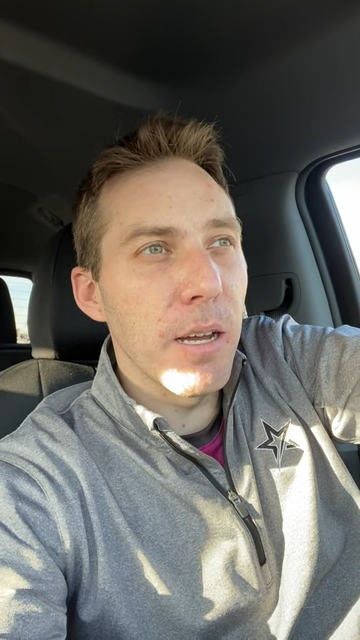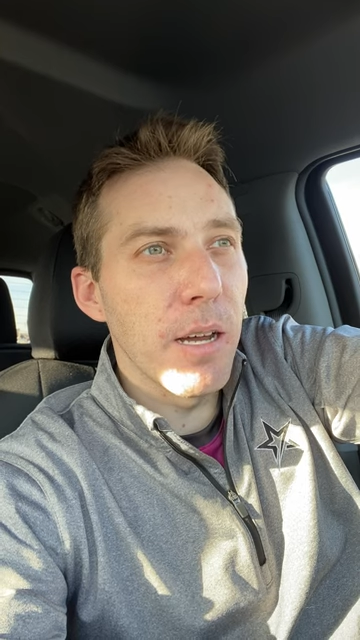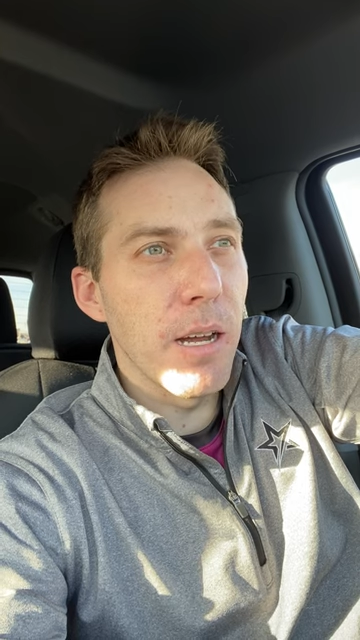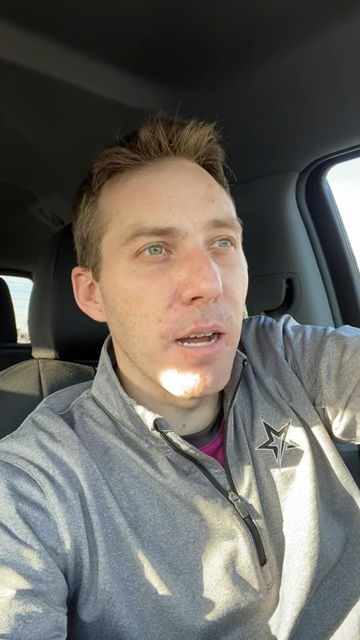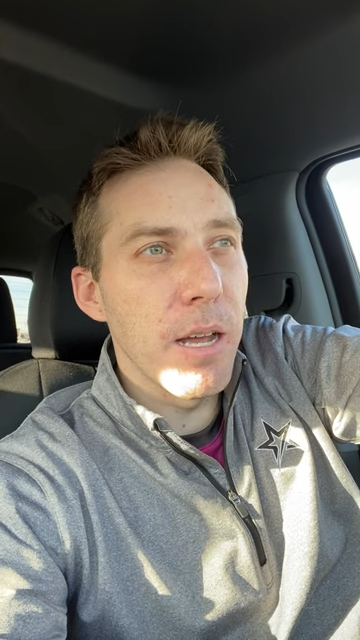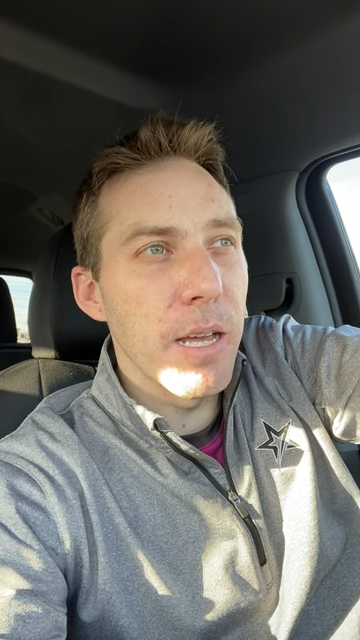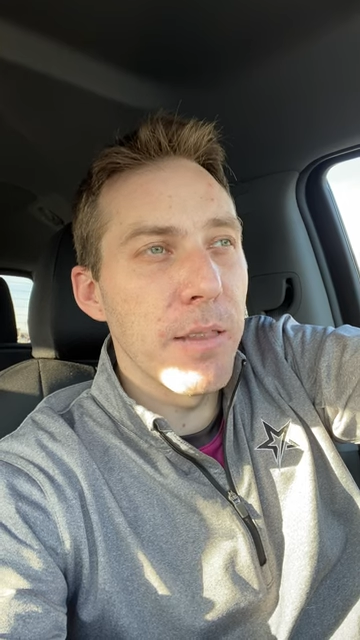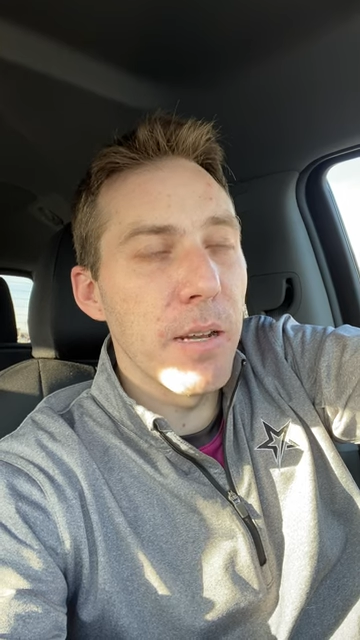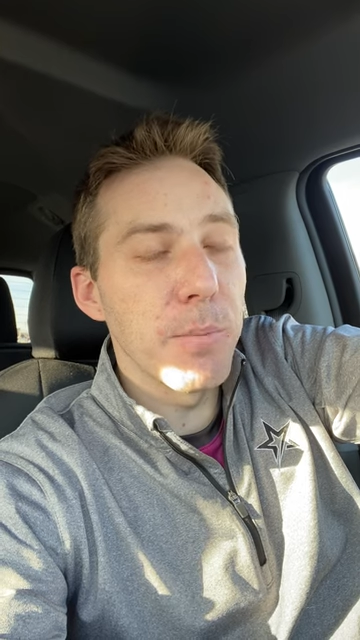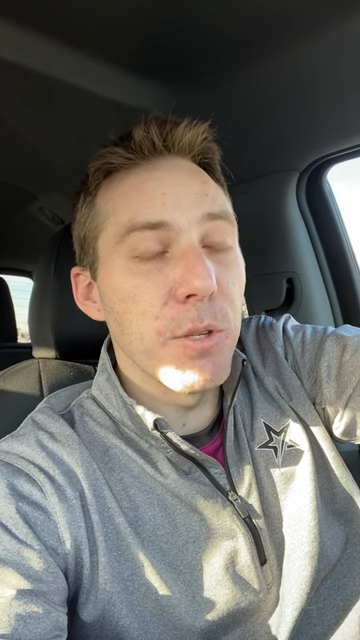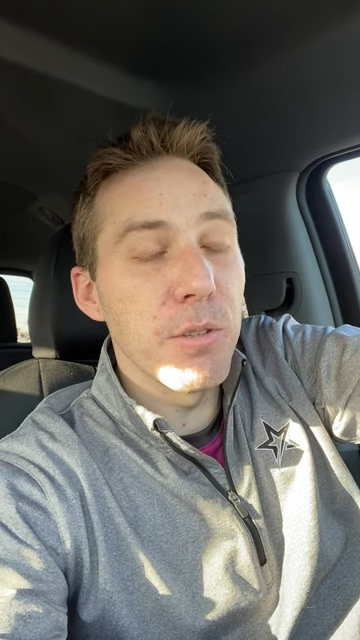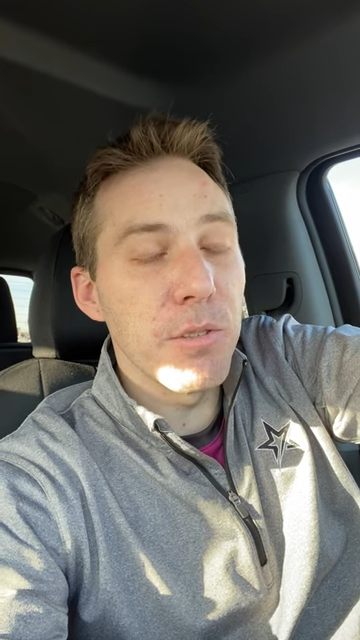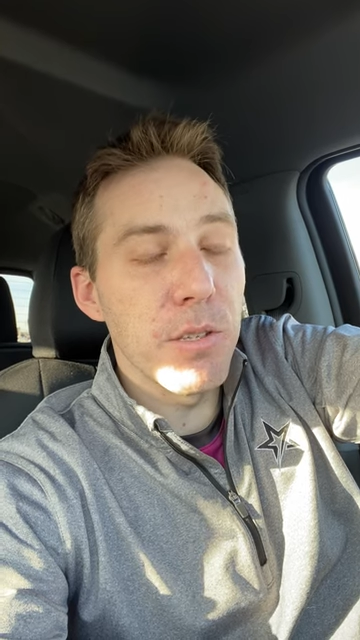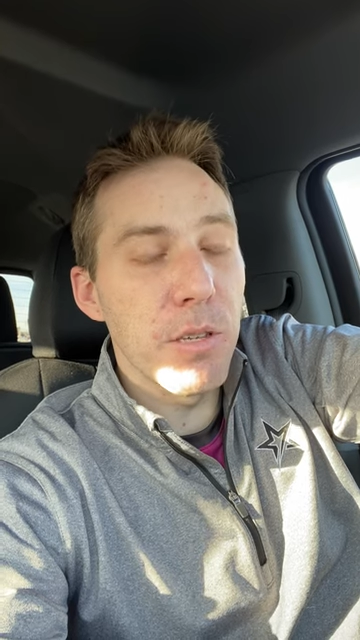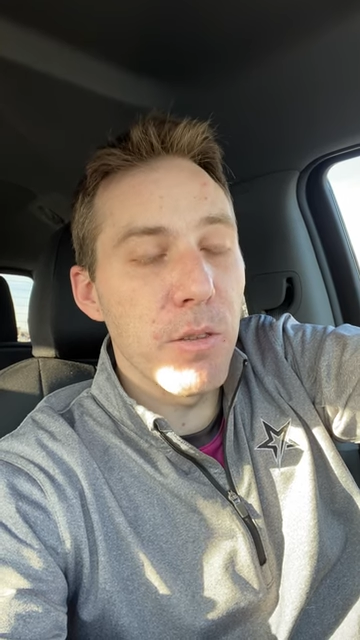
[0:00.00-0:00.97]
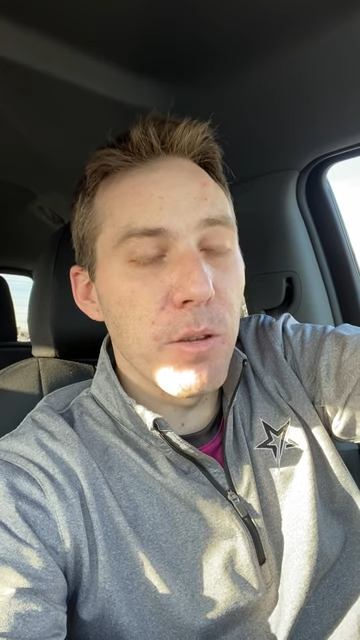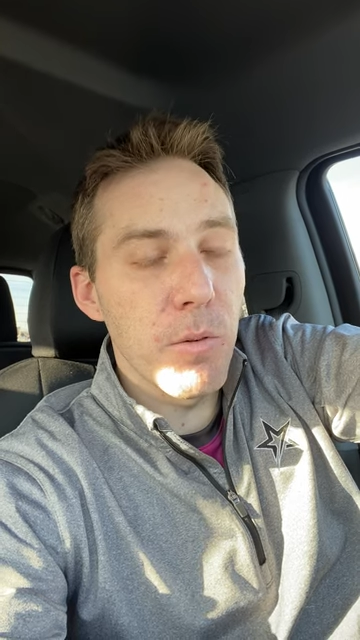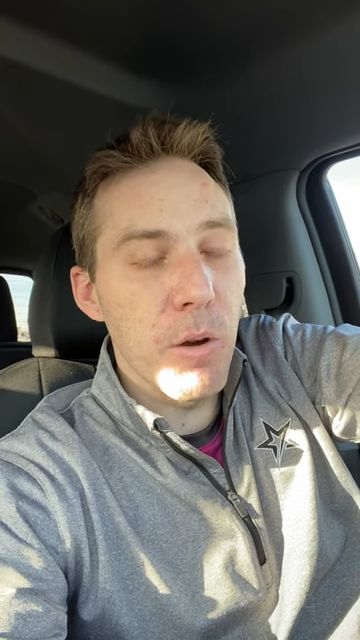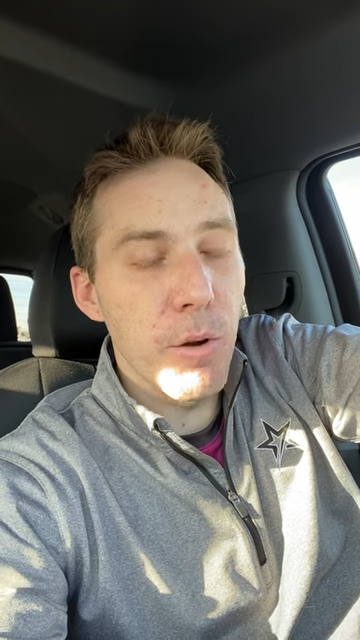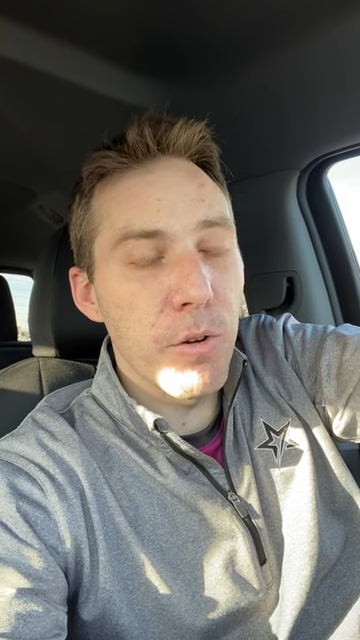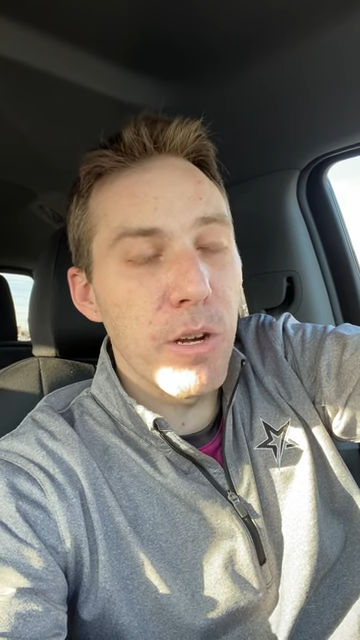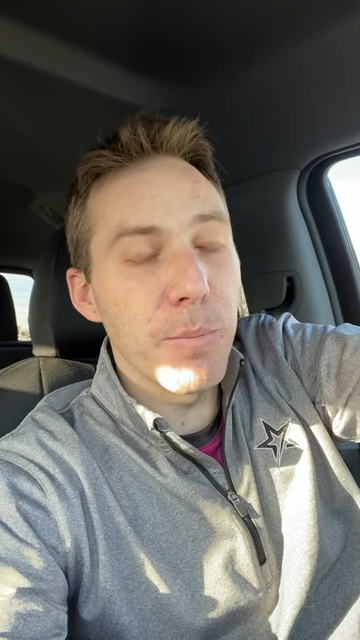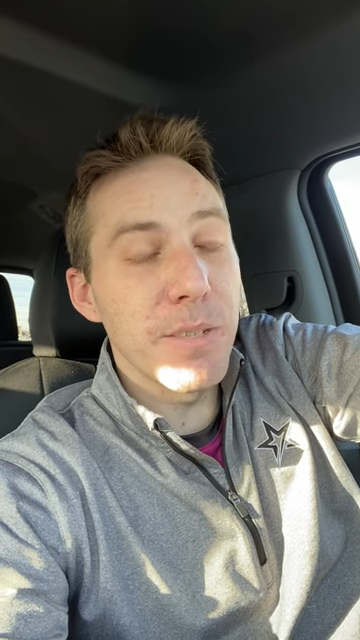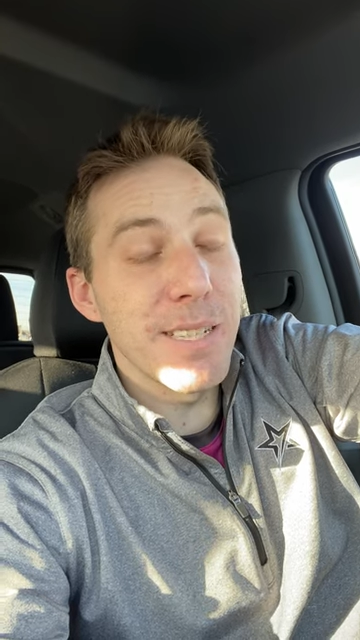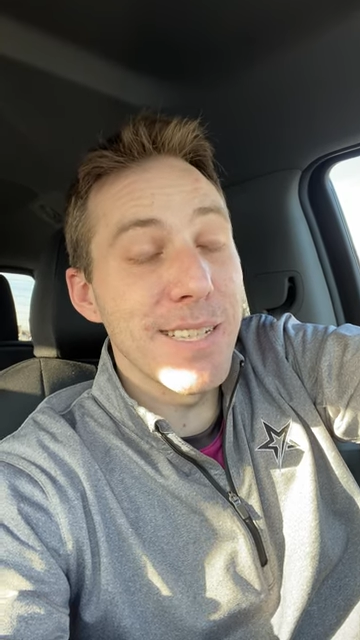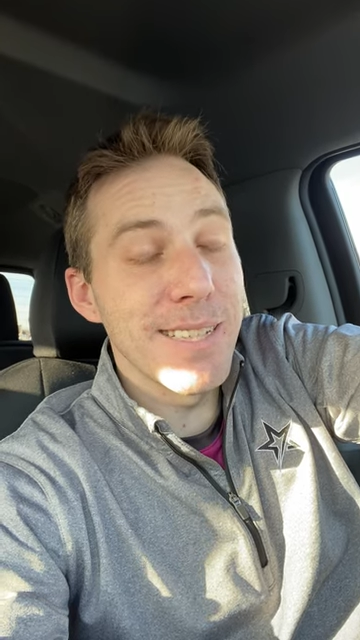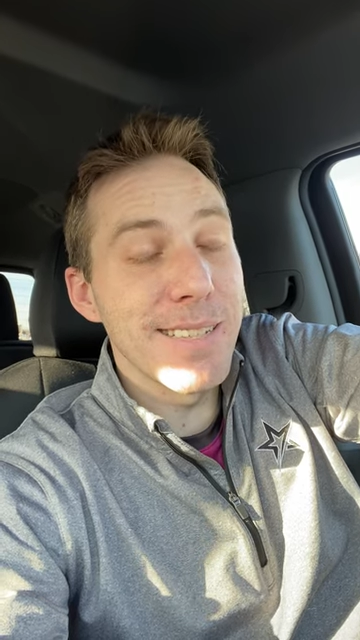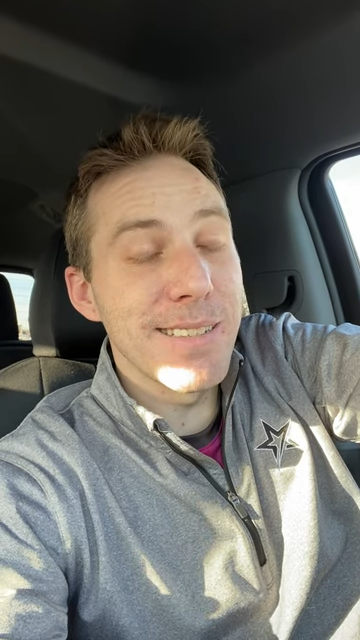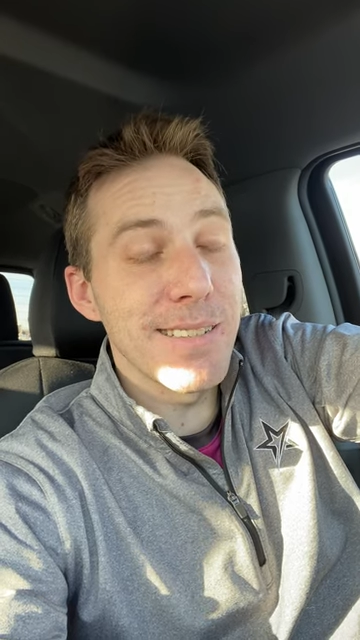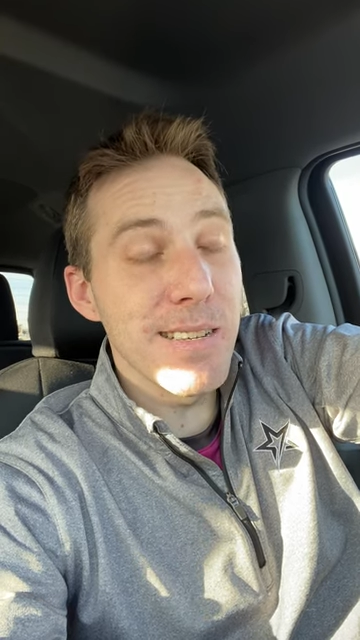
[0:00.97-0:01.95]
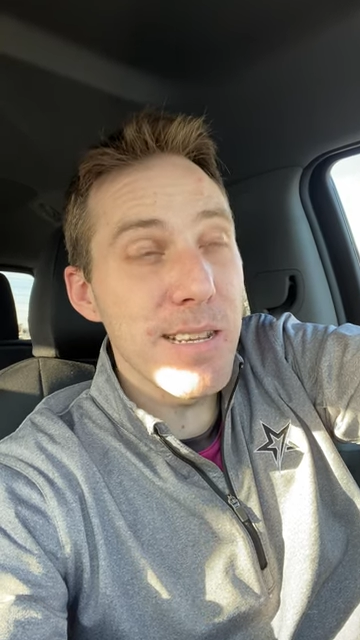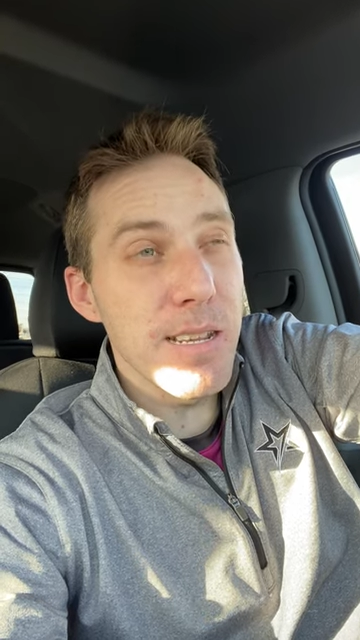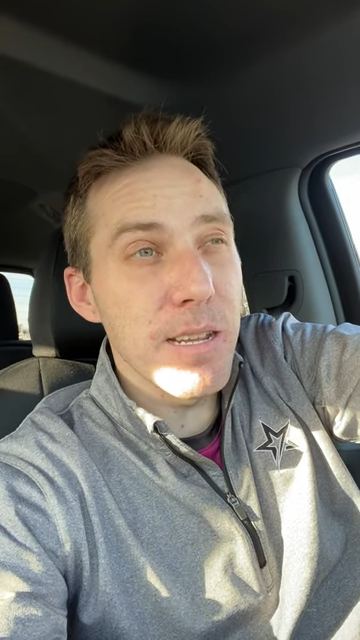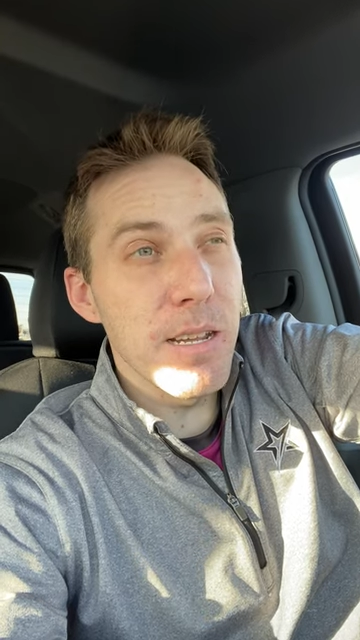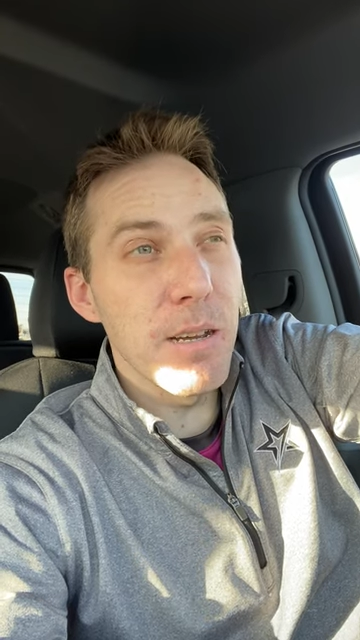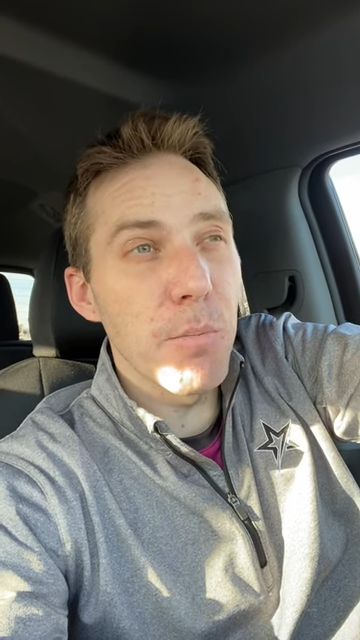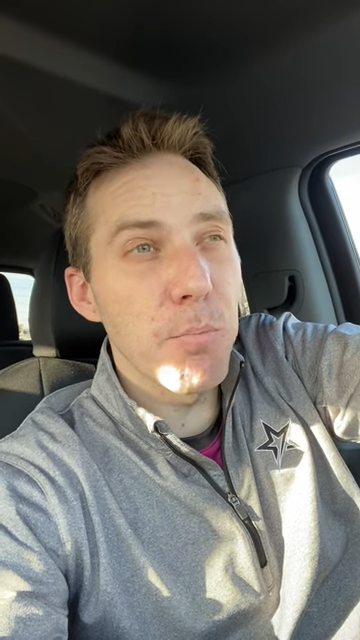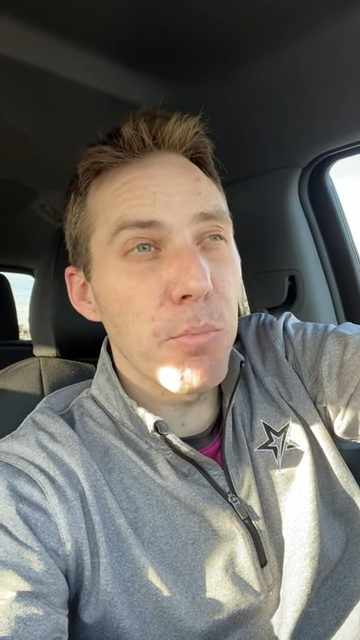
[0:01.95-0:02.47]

Ended up using the Rotogrip TNT